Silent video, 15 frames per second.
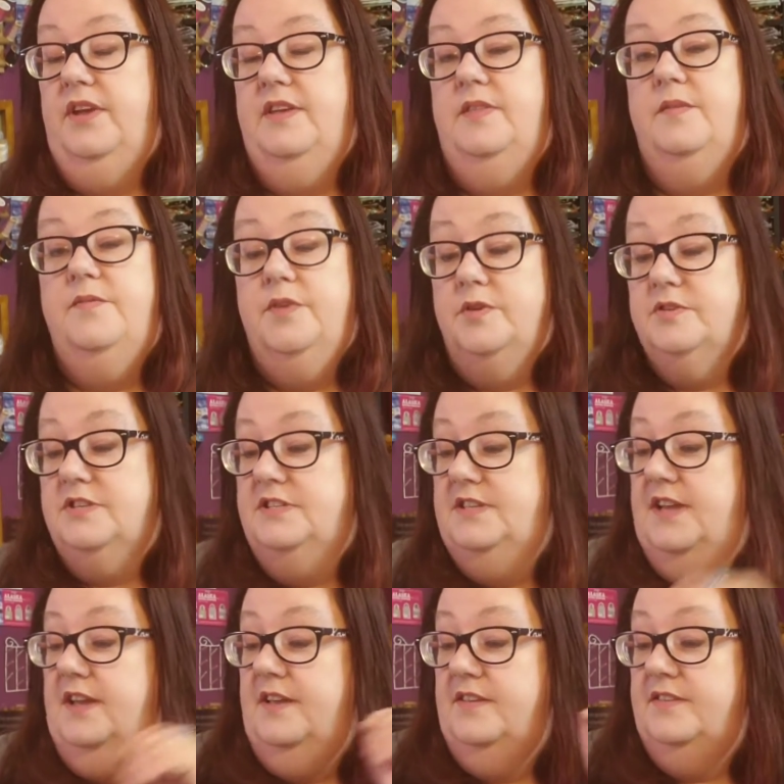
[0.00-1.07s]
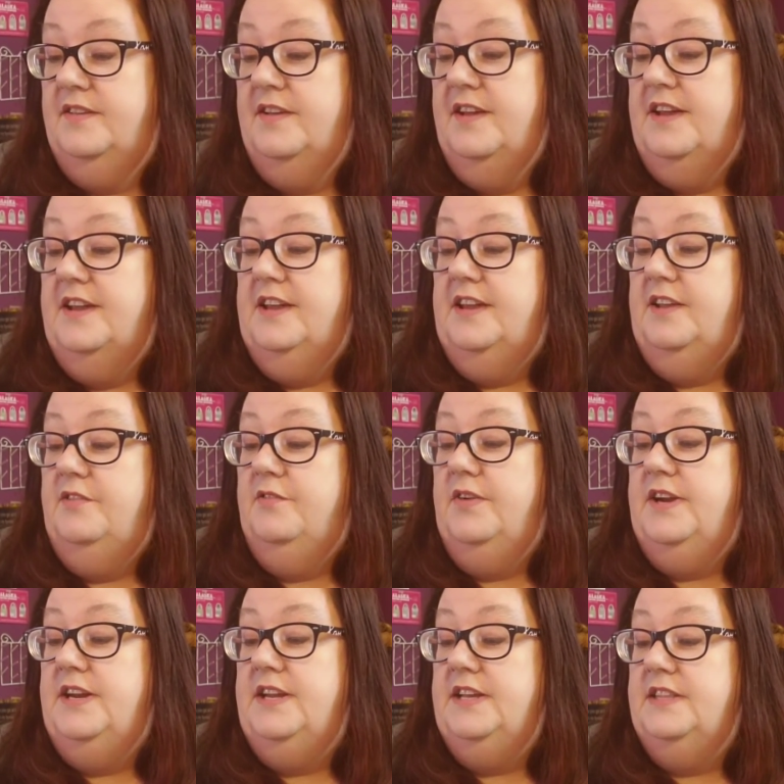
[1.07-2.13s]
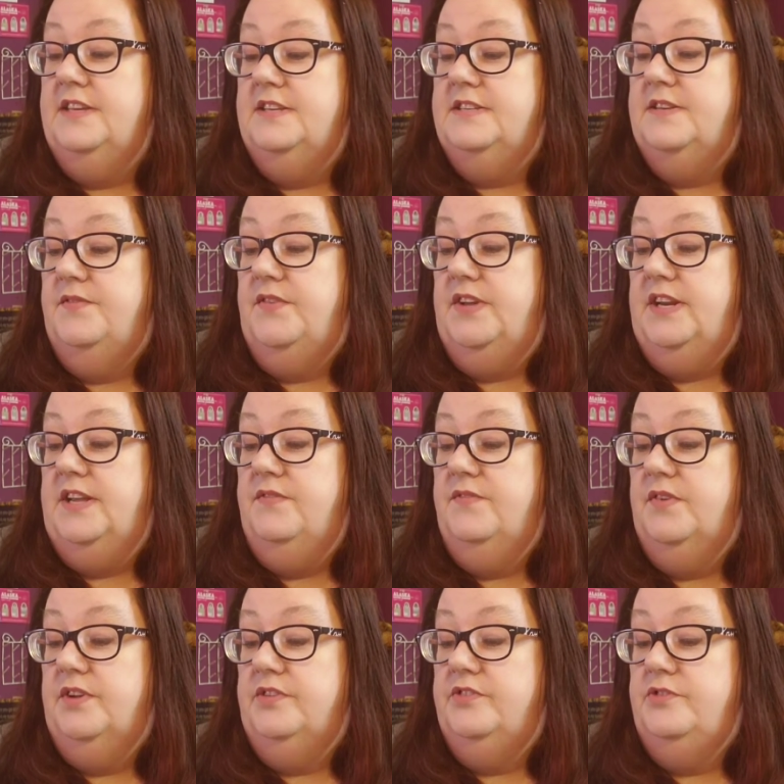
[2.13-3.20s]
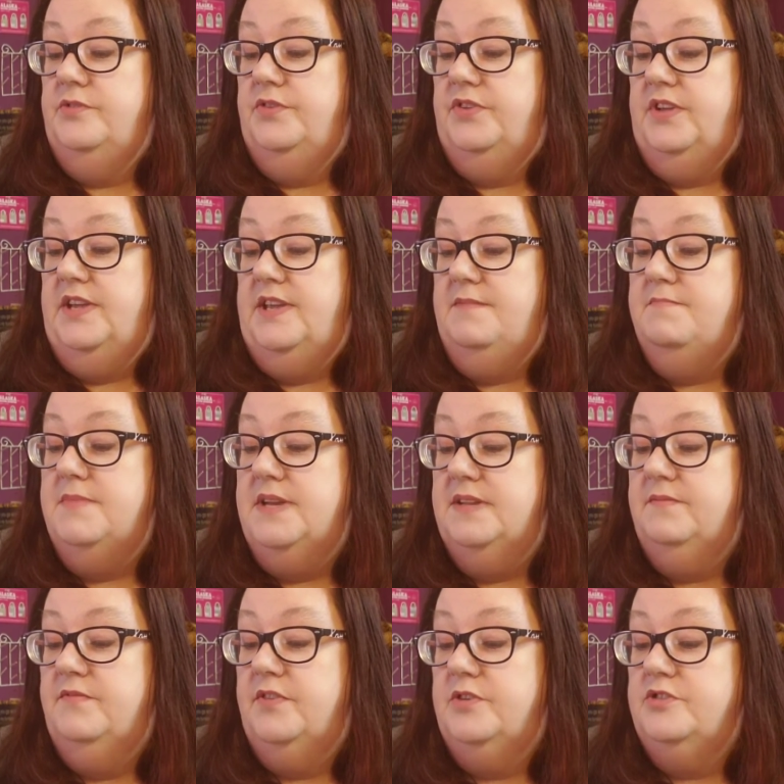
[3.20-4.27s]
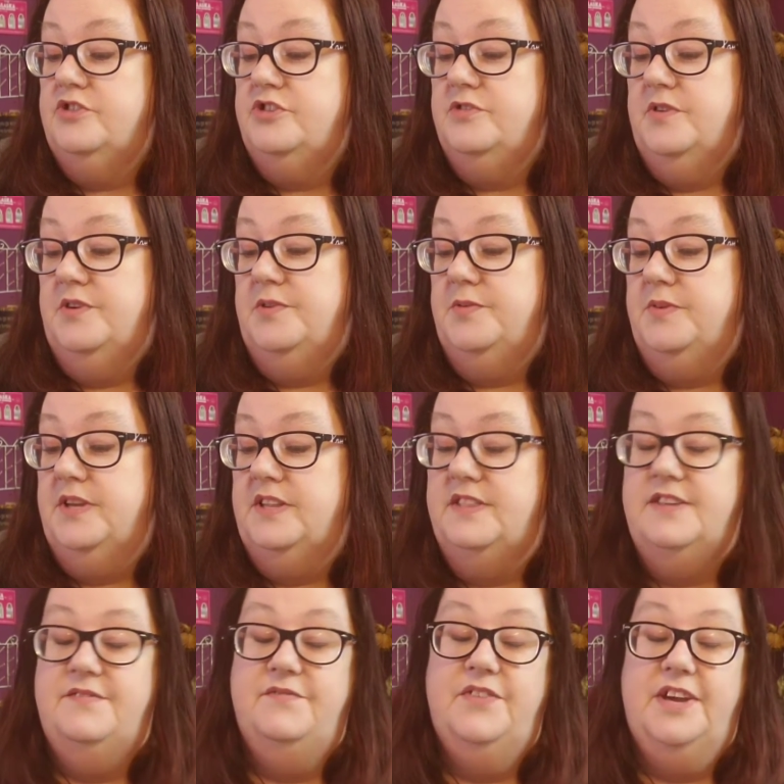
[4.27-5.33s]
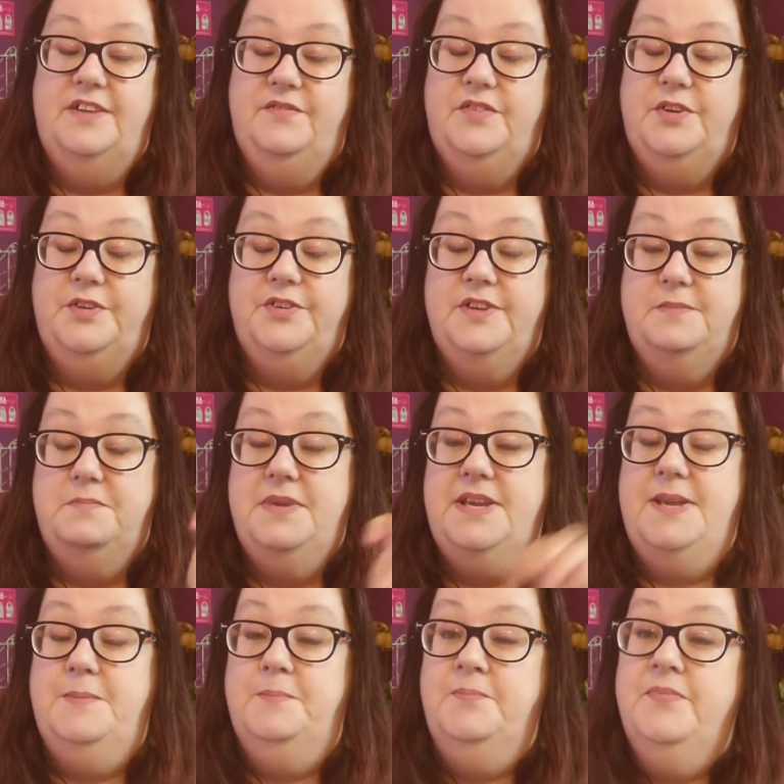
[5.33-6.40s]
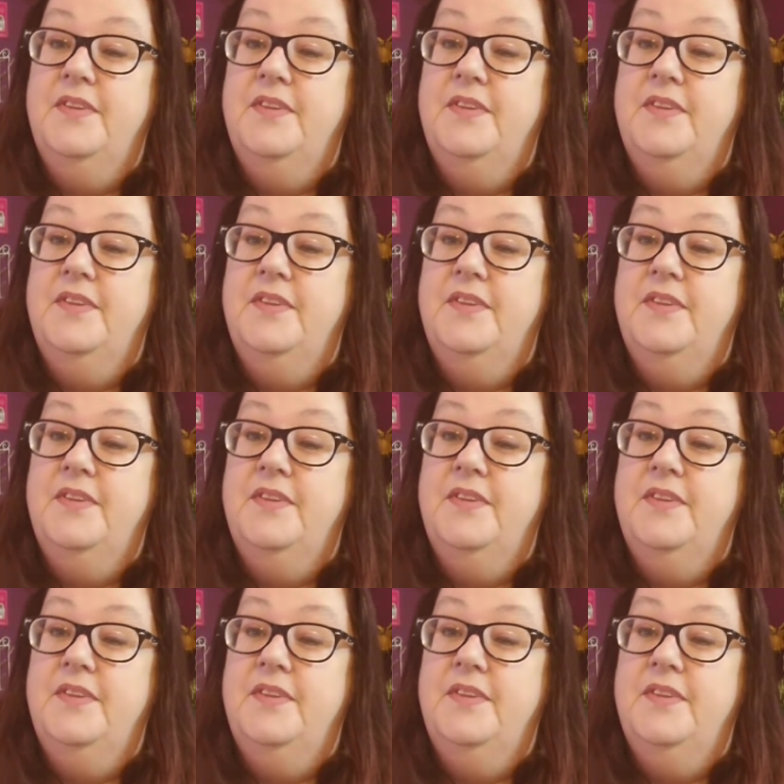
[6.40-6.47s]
And the verse says, in reading this, if any faults you see, mend first your own and then find fault in me.